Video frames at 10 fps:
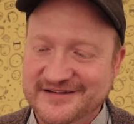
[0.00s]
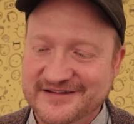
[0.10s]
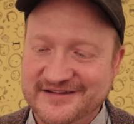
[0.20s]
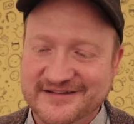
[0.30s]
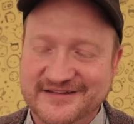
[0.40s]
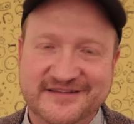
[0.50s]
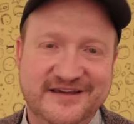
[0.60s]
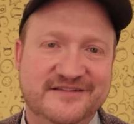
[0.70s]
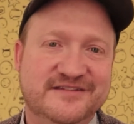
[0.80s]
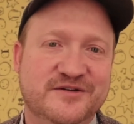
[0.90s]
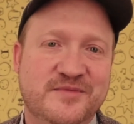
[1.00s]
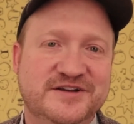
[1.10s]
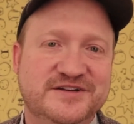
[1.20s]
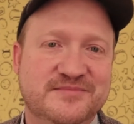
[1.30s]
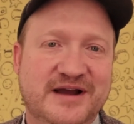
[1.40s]
says so much
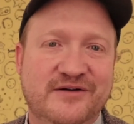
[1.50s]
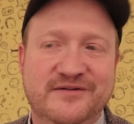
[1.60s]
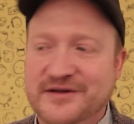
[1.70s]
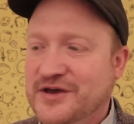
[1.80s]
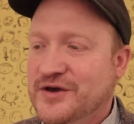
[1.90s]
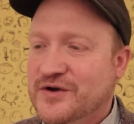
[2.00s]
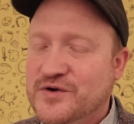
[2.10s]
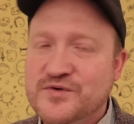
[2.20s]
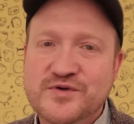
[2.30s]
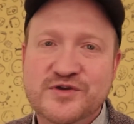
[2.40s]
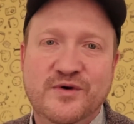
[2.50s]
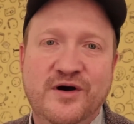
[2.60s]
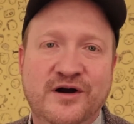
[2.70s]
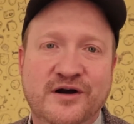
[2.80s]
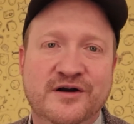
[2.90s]
about who you
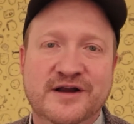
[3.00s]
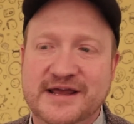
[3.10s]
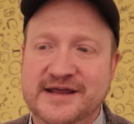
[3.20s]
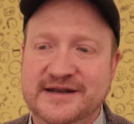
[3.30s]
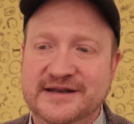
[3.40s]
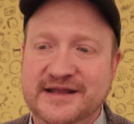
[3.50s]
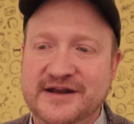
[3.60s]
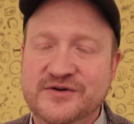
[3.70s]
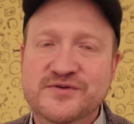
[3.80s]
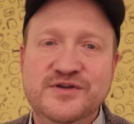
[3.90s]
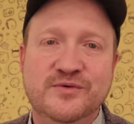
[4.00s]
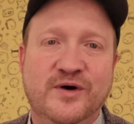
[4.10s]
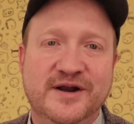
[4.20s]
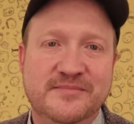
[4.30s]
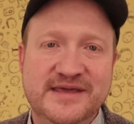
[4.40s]
are and who you
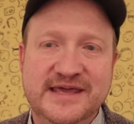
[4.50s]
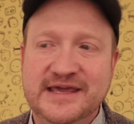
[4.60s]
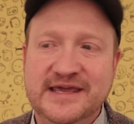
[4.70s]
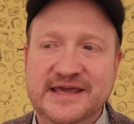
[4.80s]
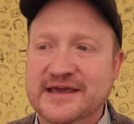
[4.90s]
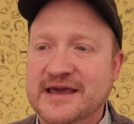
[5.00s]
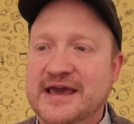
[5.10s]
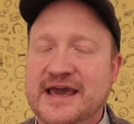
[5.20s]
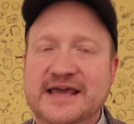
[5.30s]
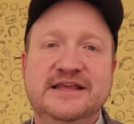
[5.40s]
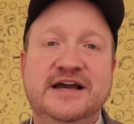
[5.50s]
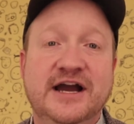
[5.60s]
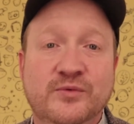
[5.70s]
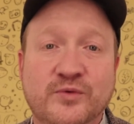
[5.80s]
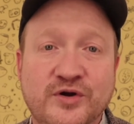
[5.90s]
want to be and the kind of
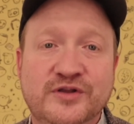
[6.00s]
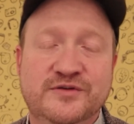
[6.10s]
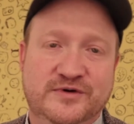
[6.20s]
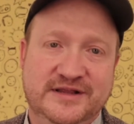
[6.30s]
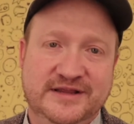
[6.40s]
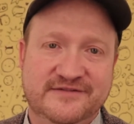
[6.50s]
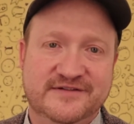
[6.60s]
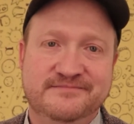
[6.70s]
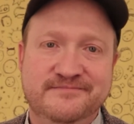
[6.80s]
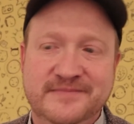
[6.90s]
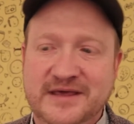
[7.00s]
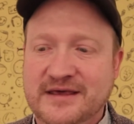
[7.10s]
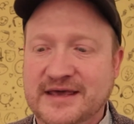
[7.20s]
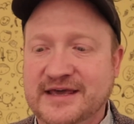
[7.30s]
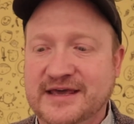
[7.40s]
world you want to live in.
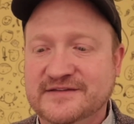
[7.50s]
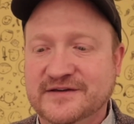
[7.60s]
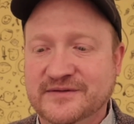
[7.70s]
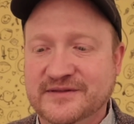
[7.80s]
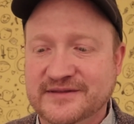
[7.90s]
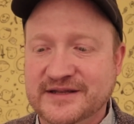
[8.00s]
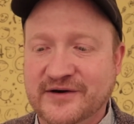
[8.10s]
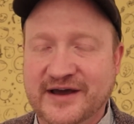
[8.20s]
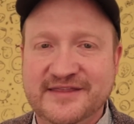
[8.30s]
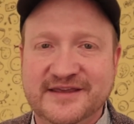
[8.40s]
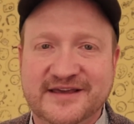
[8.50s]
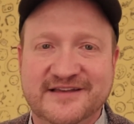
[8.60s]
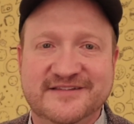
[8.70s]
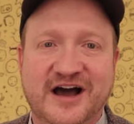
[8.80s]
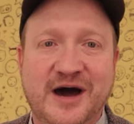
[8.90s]
And so, I think
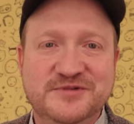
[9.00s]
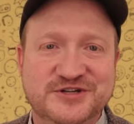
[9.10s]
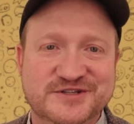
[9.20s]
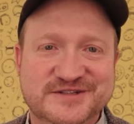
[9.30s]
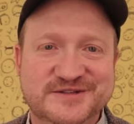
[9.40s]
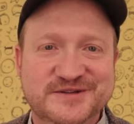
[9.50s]
as options